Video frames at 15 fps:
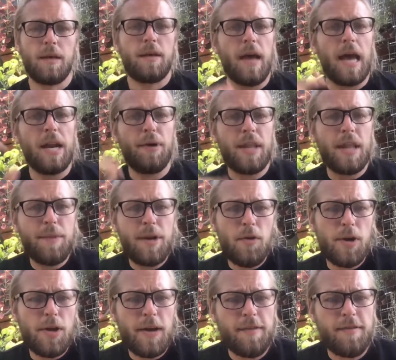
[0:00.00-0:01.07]
Anyway, let me know
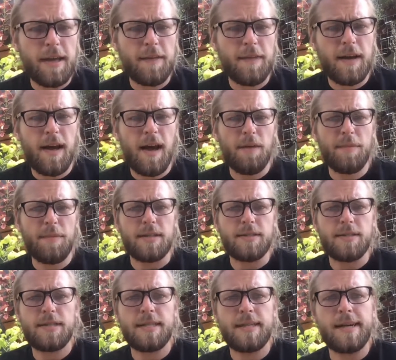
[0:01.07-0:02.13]
what you guys think in the
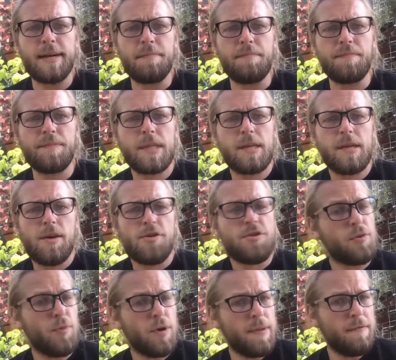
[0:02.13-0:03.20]
comments. Um,
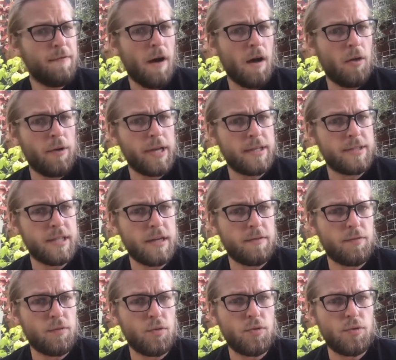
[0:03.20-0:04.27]
should we be following a set
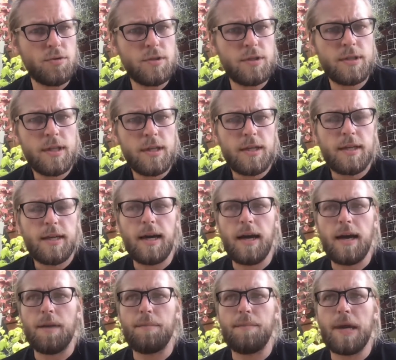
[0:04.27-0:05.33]
of rules
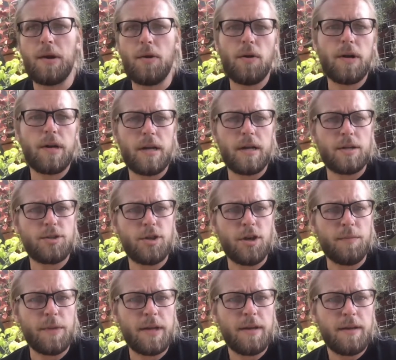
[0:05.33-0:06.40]
um, in order to
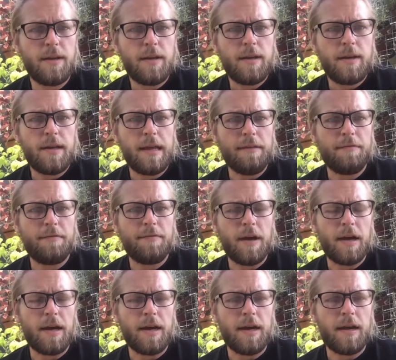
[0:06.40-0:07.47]
determine if
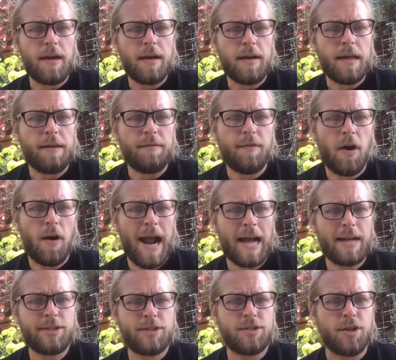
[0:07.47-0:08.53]
uh, if our
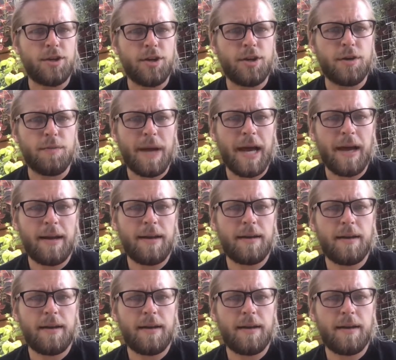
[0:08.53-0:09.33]
actions are good or bad?